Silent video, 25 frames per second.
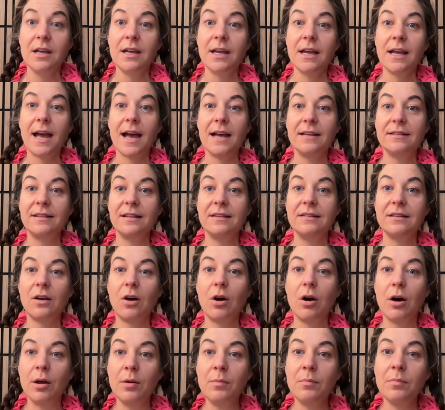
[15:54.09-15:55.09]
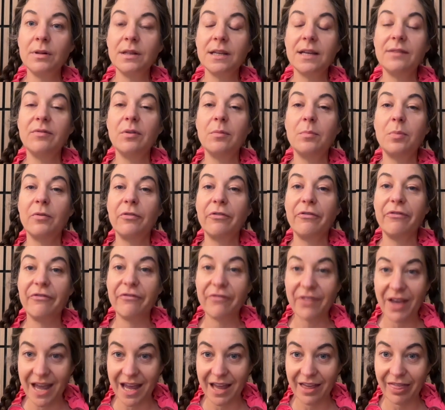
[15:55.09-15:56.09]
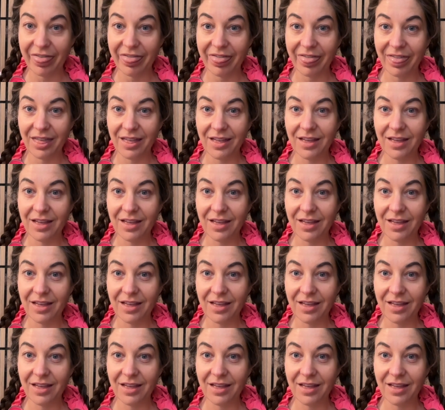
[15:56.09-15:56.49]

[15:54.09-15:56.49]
has this unbelievable faith